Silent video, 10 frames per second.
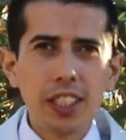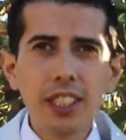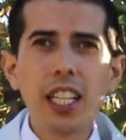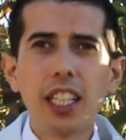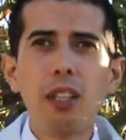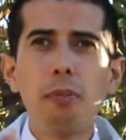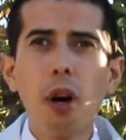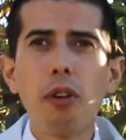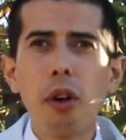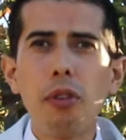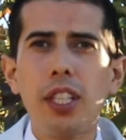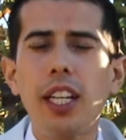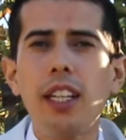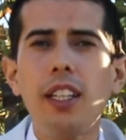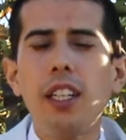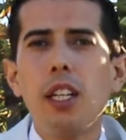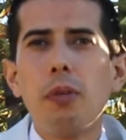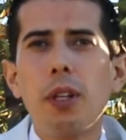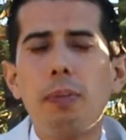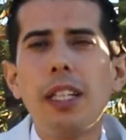just like Emoto did
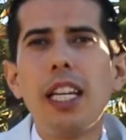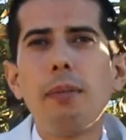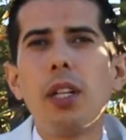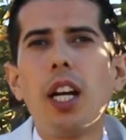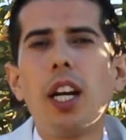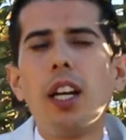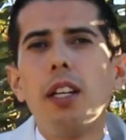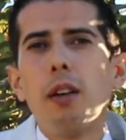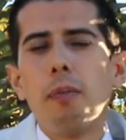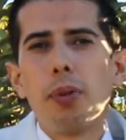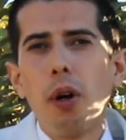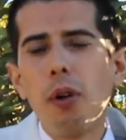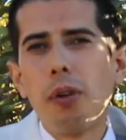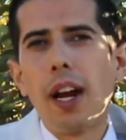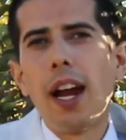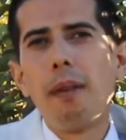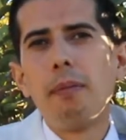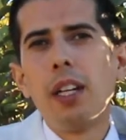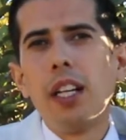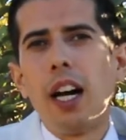with being able to
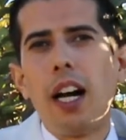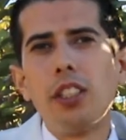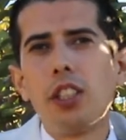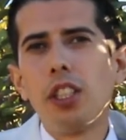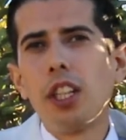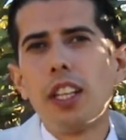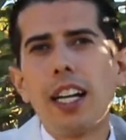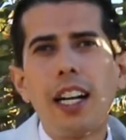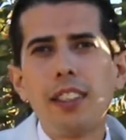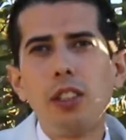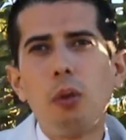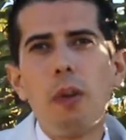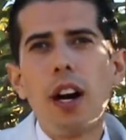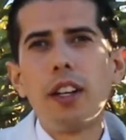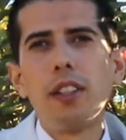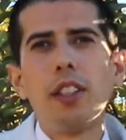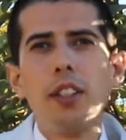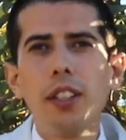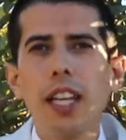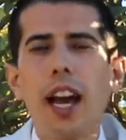program certain thoughts in the water
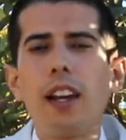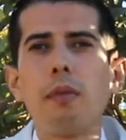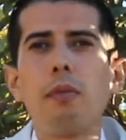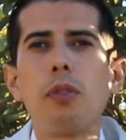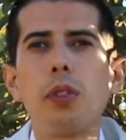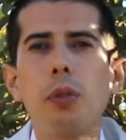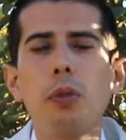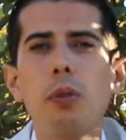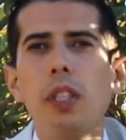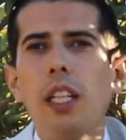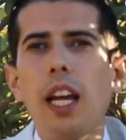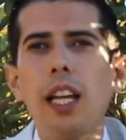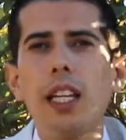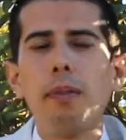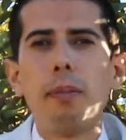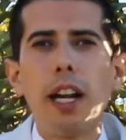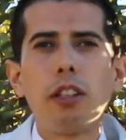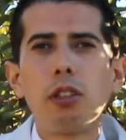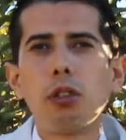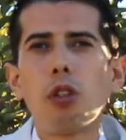and look at them through a
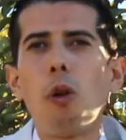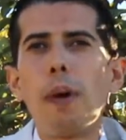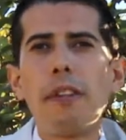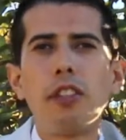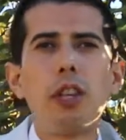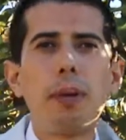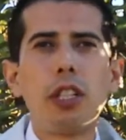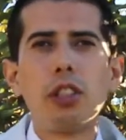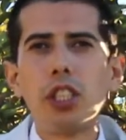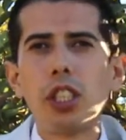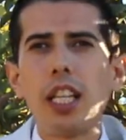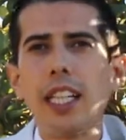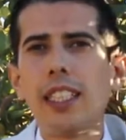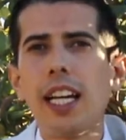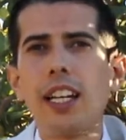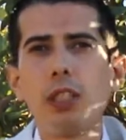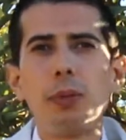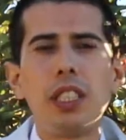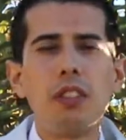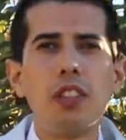microscope after they've been crystallized and had a
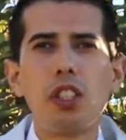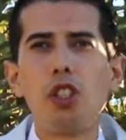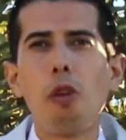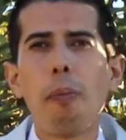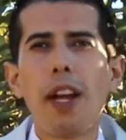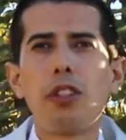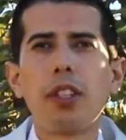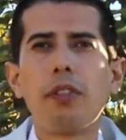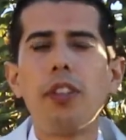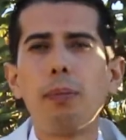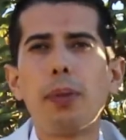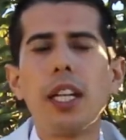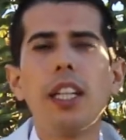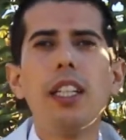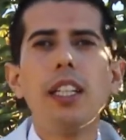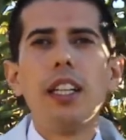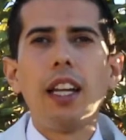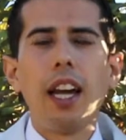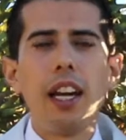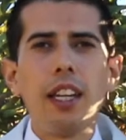specific geometric footprint.
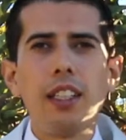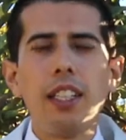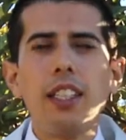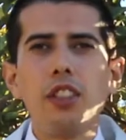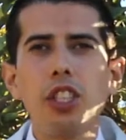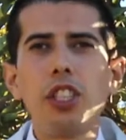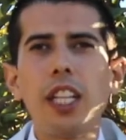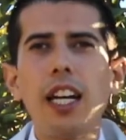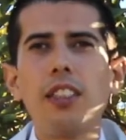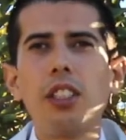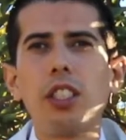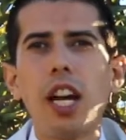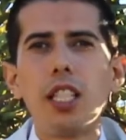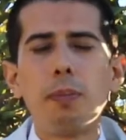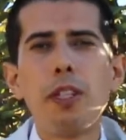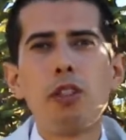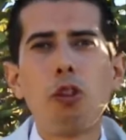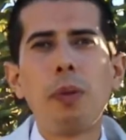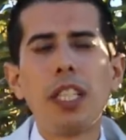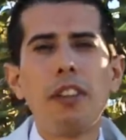And just as there has been
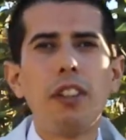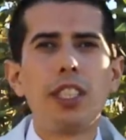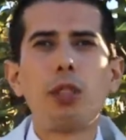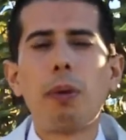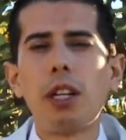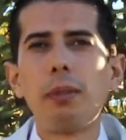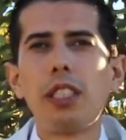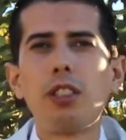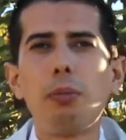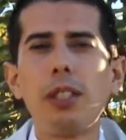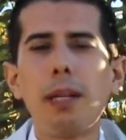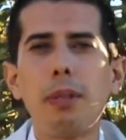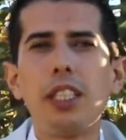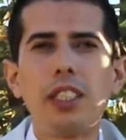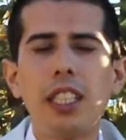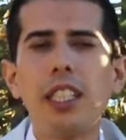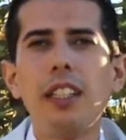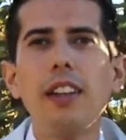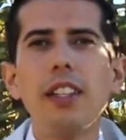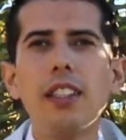so many other experiments to be able to
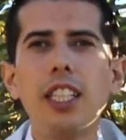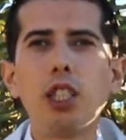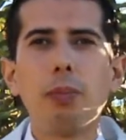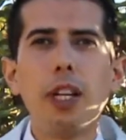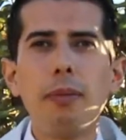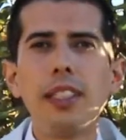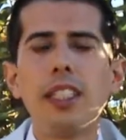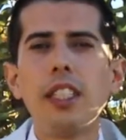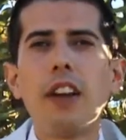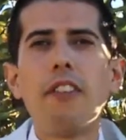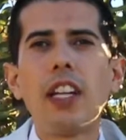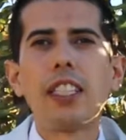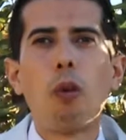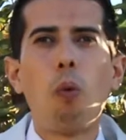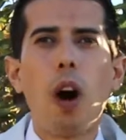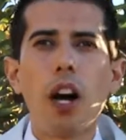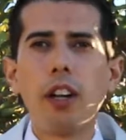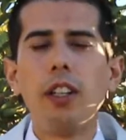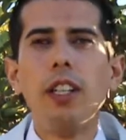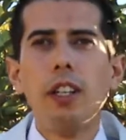see the experiments and the effects on
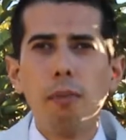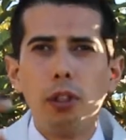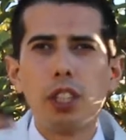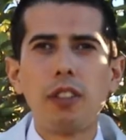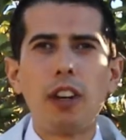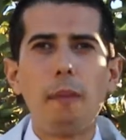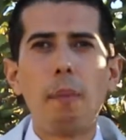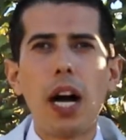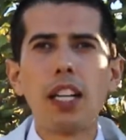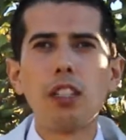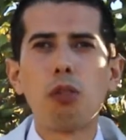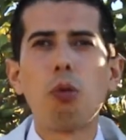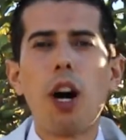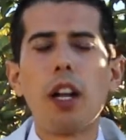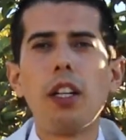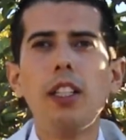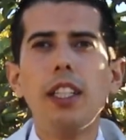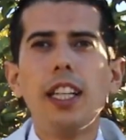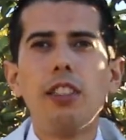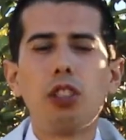water, most of our body is water.
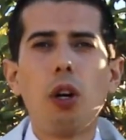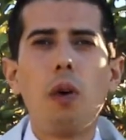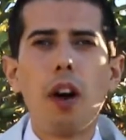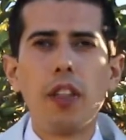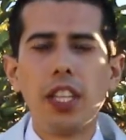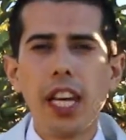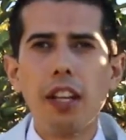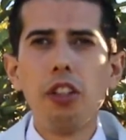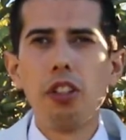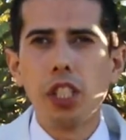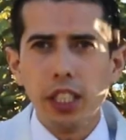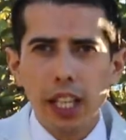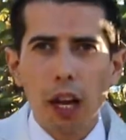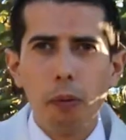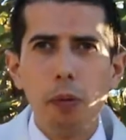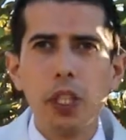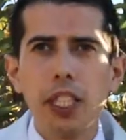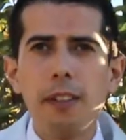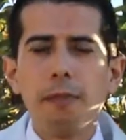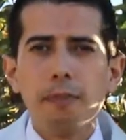And so the energy that
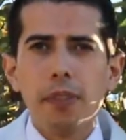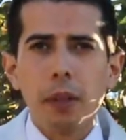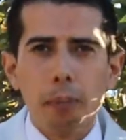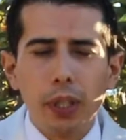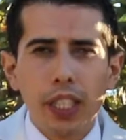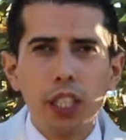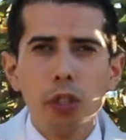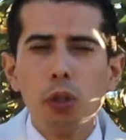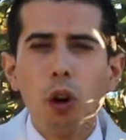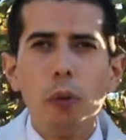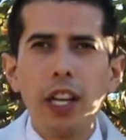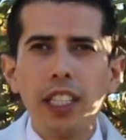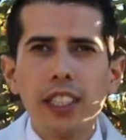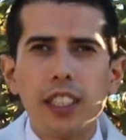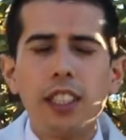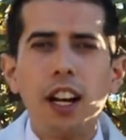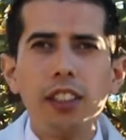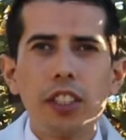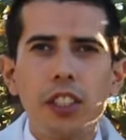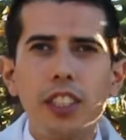we bring into awareness and
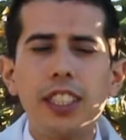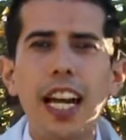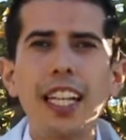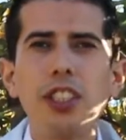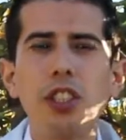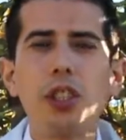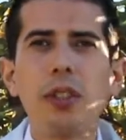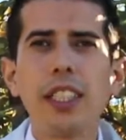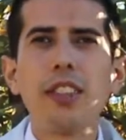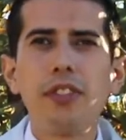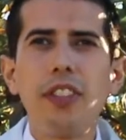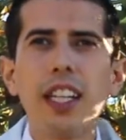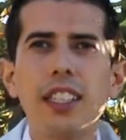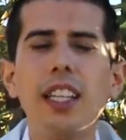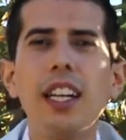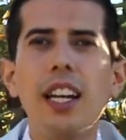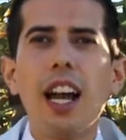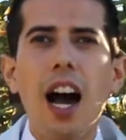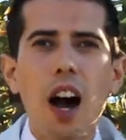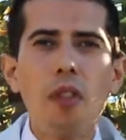consciousness has a direct effect
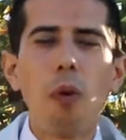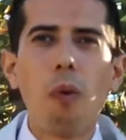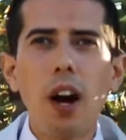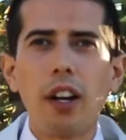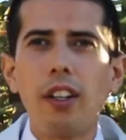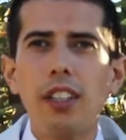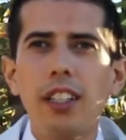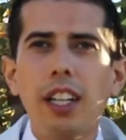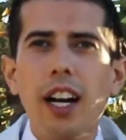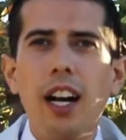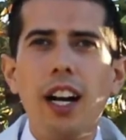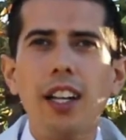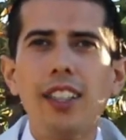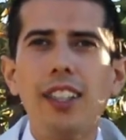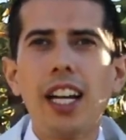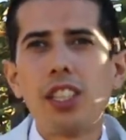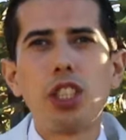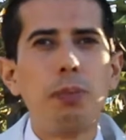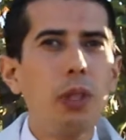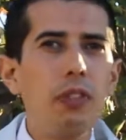on the water, not
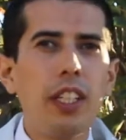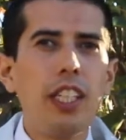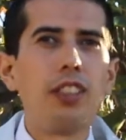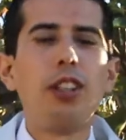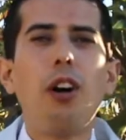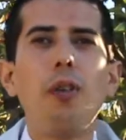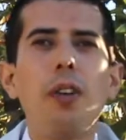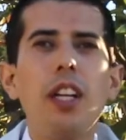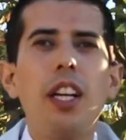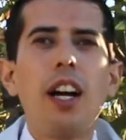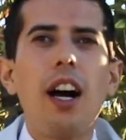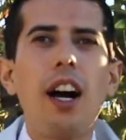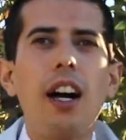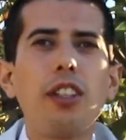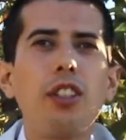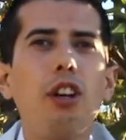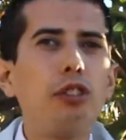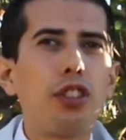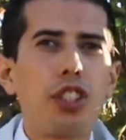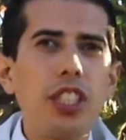just moving it. So you
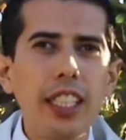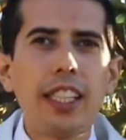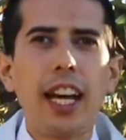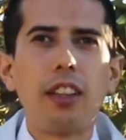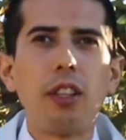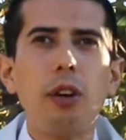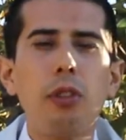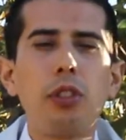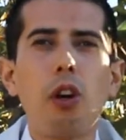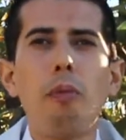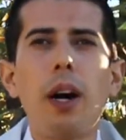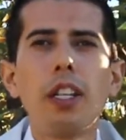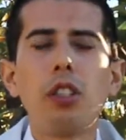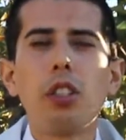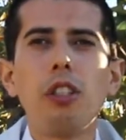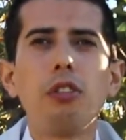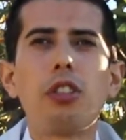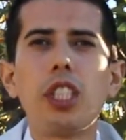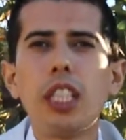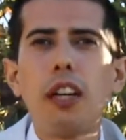don't see that though so much. You
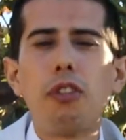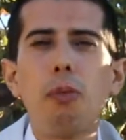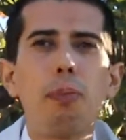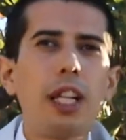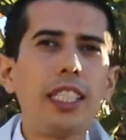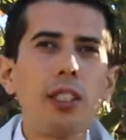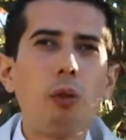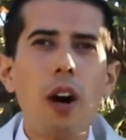don't see, if you bless the